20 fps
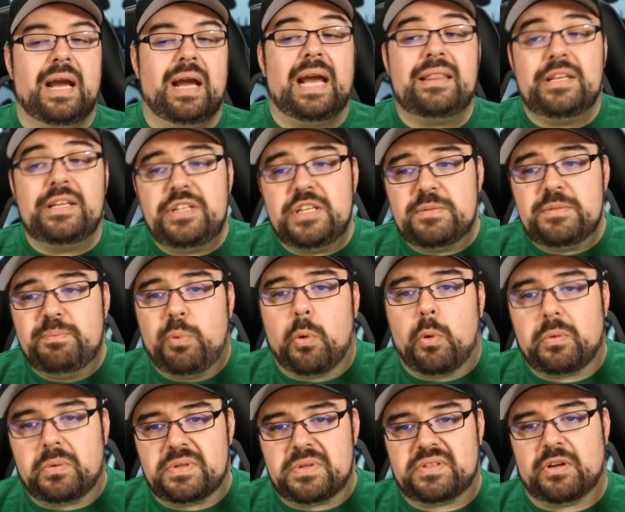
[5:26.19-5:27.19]
I think she's
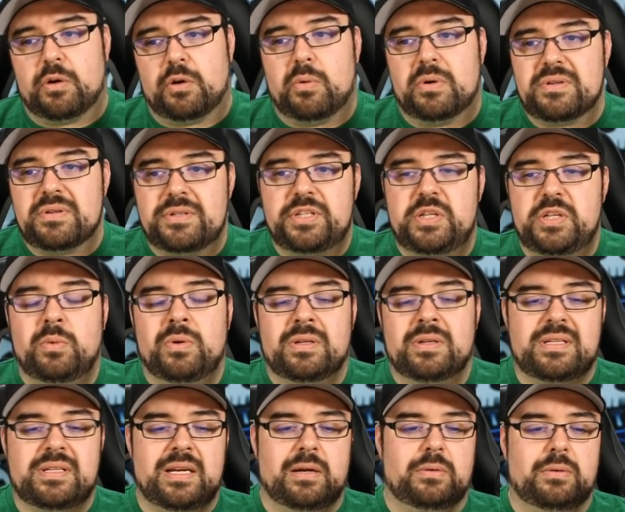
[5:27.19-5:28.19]
bored with Star Wars and she
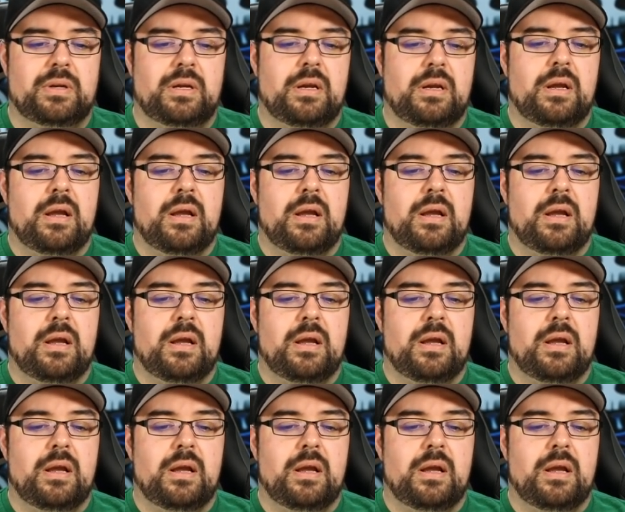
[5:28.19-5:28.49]
wants out.